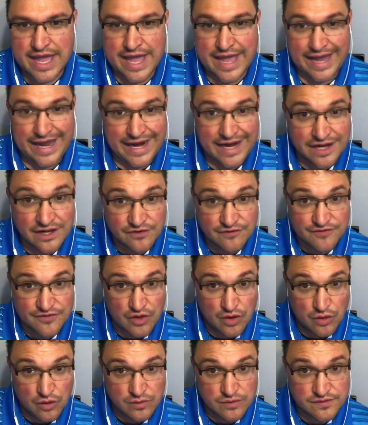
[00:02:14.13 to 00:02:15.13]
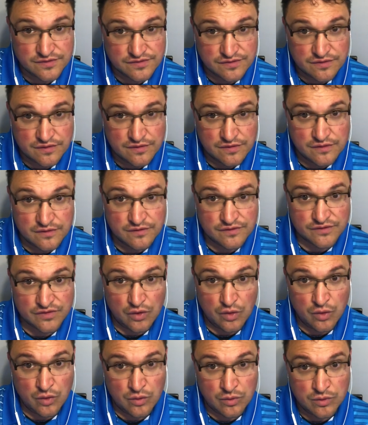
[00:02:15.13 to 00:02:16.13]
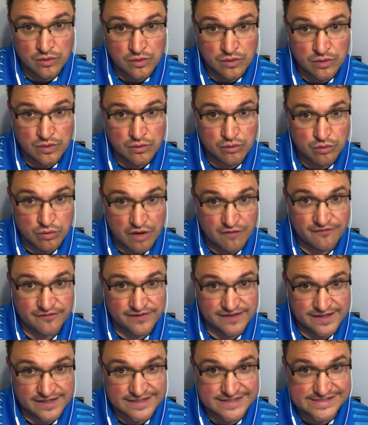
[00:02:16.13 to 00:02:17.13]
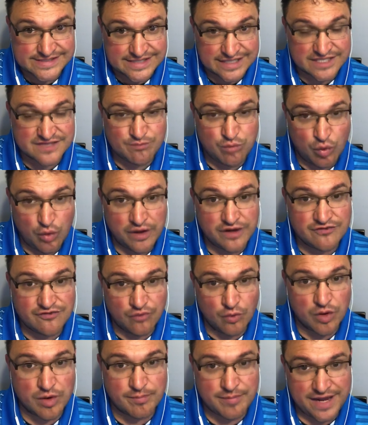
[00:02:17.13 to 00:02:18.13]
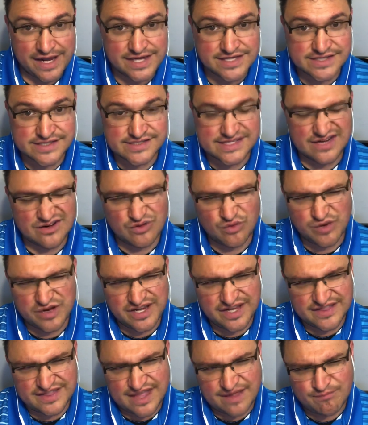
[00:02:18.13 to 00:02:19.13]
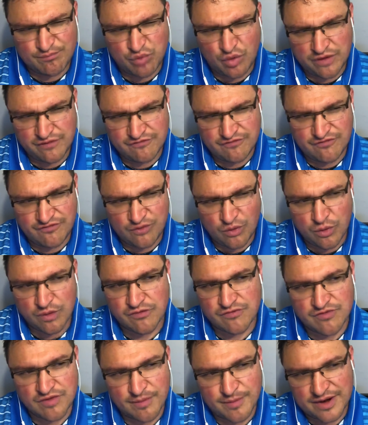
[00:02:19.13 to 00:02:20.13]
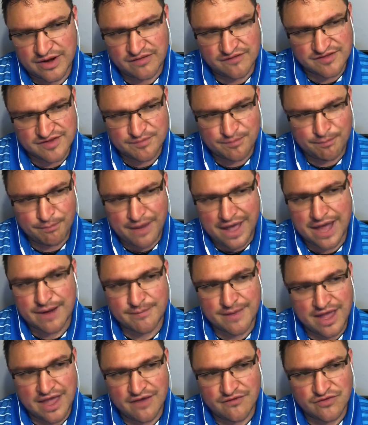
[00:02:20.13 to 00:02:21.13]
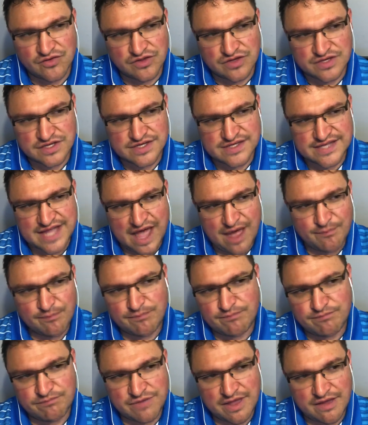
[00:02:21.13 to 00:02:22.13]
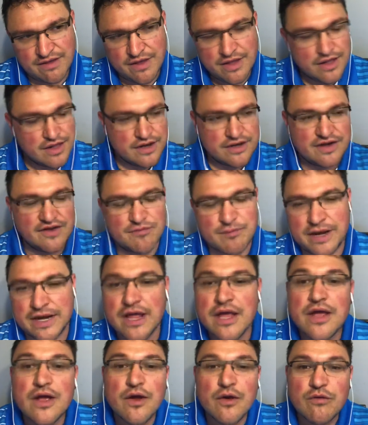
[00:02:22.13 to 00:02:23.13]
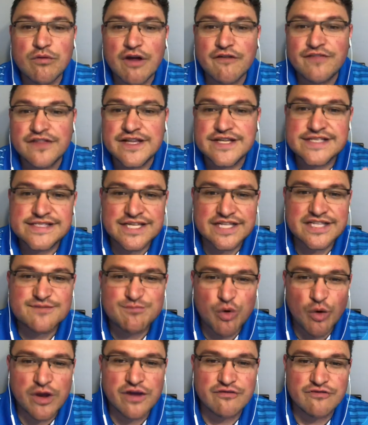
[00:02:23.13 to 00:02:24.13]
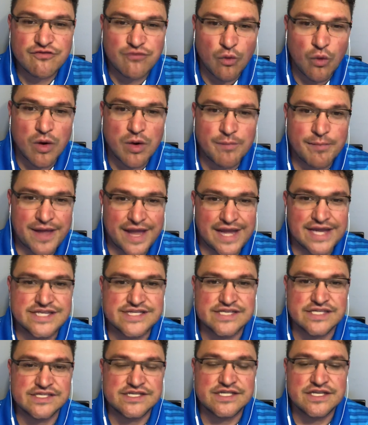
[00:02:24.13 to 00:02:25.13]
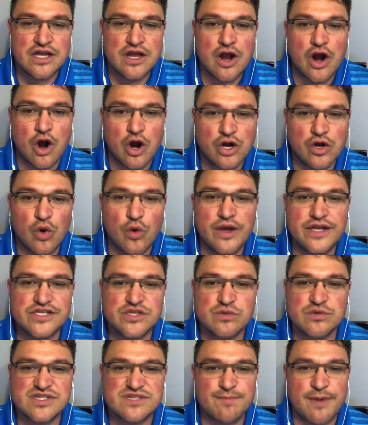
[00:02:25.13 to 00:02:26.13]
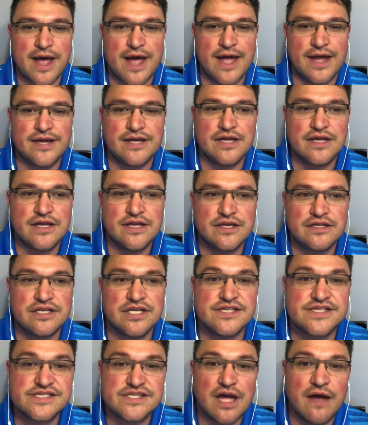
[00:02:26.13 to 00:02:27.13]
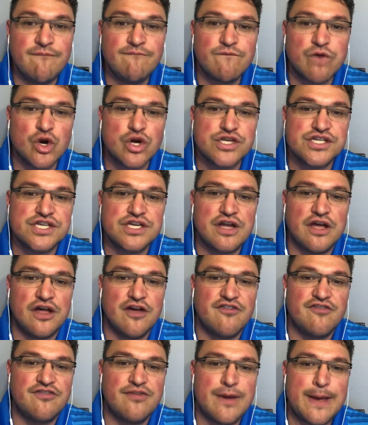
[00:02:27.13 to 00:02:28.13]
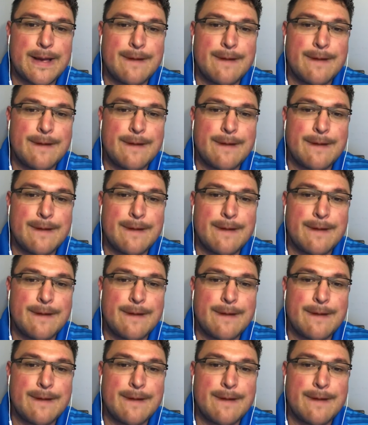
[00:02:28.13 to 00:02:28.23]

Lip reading: 8 of those, so roughly 6.4 patients, I don't know where you get that 0.4 from, I don't know if it's the bottom half or the top half, never mind. Roughly 6.4 patients are going to respond to some version of